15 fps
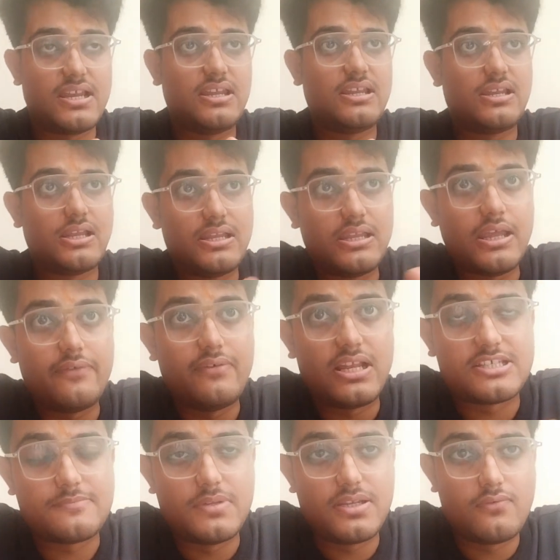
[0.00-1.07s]
I will
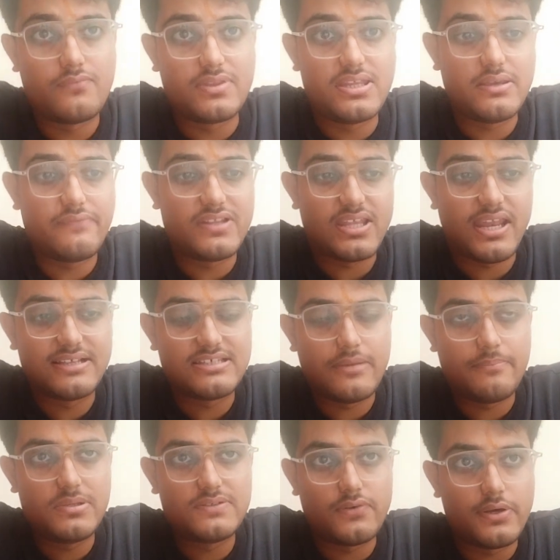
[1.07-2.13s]
explain you with an
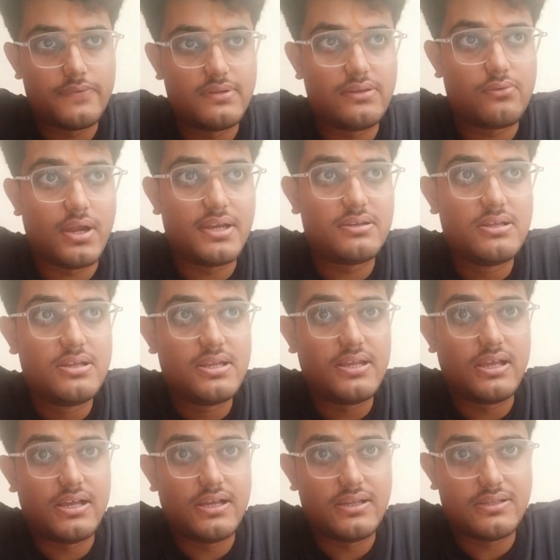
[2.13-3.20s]
example, so it will be quite
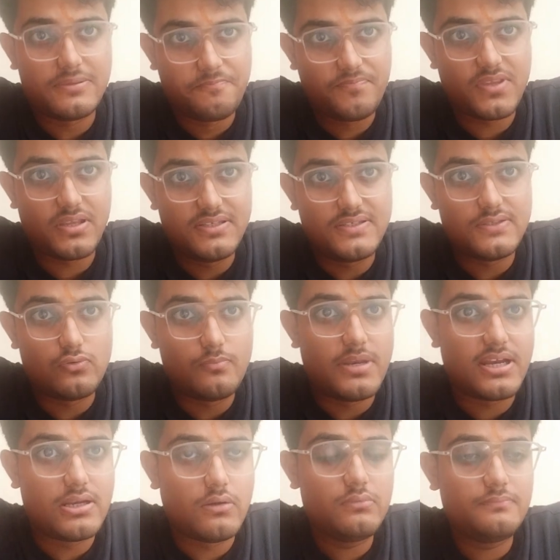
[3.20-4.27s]
easy to
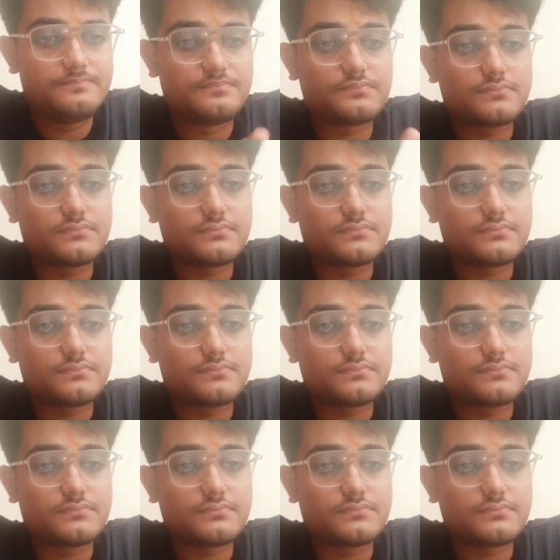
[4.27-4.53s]
break down.